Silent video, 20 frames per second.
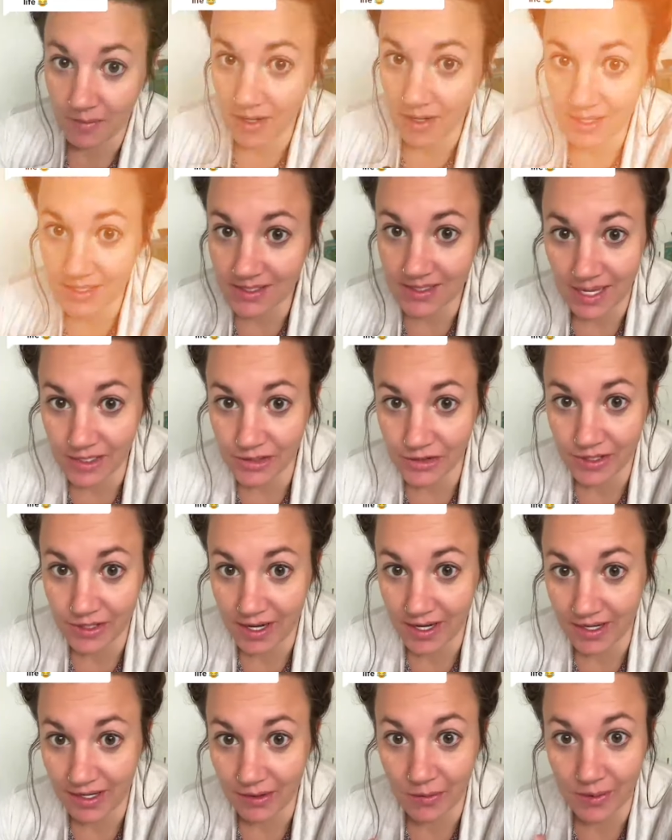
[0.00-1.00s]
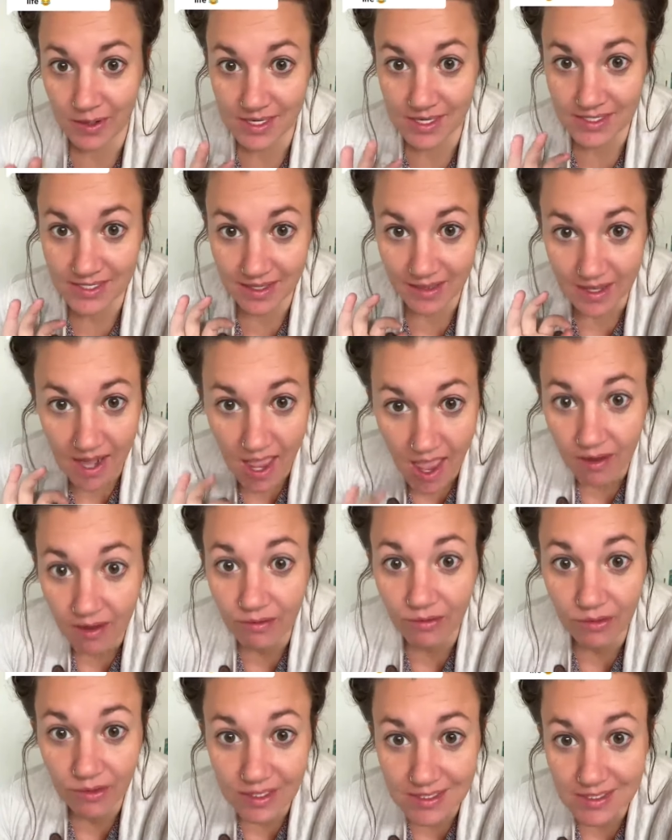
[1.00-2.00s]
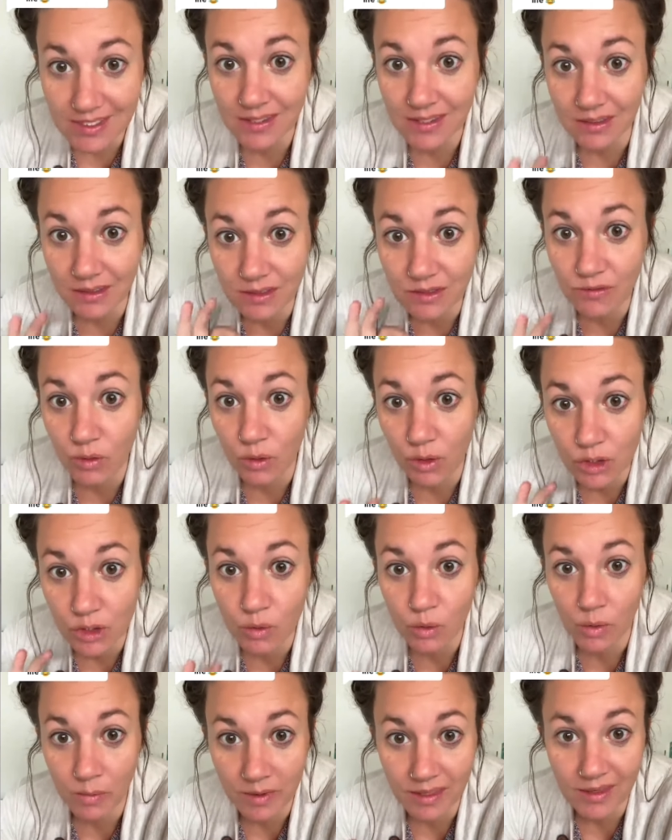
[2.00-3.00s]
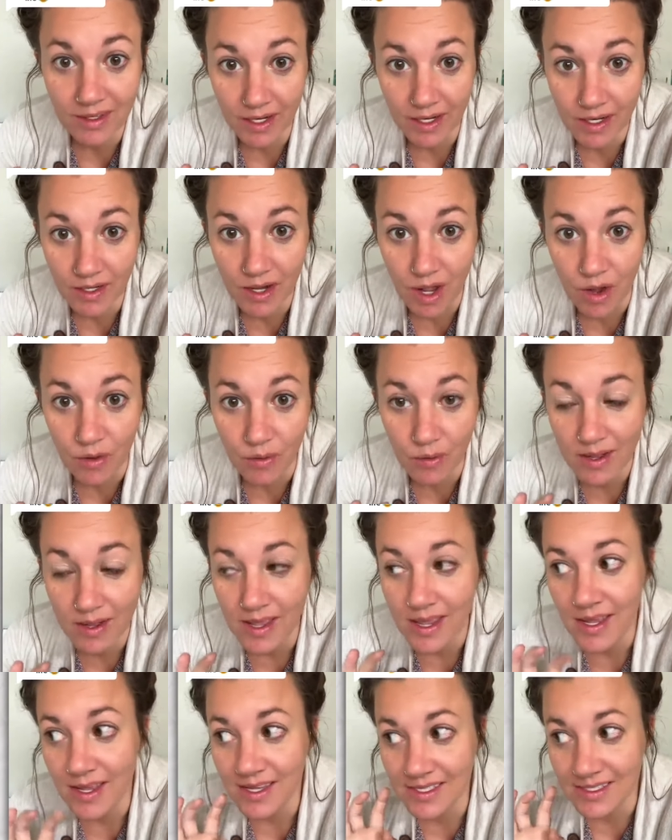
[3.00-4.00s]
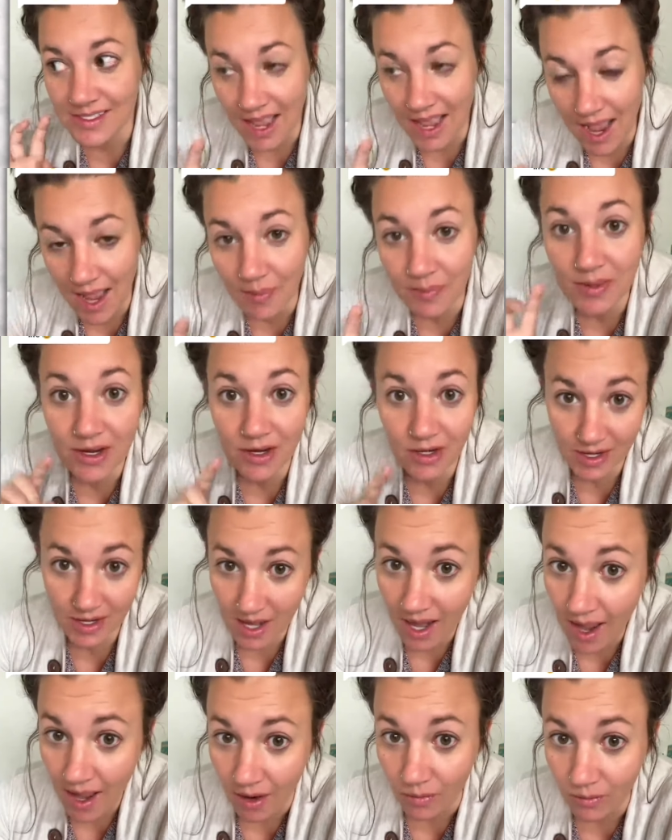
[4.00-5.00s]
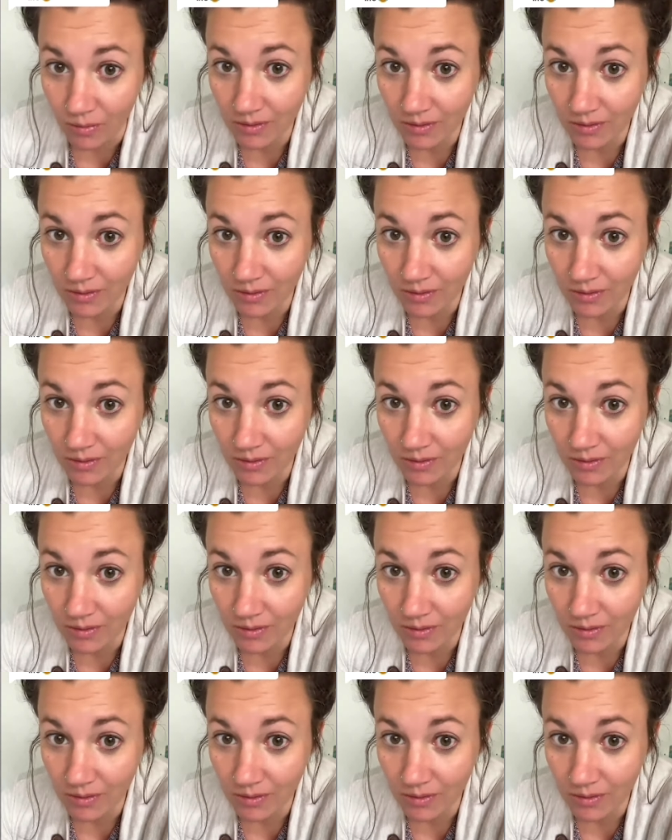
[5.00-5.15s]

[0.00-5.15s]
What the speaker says: exaggerating when I say that every single divorced woman that I know is happier now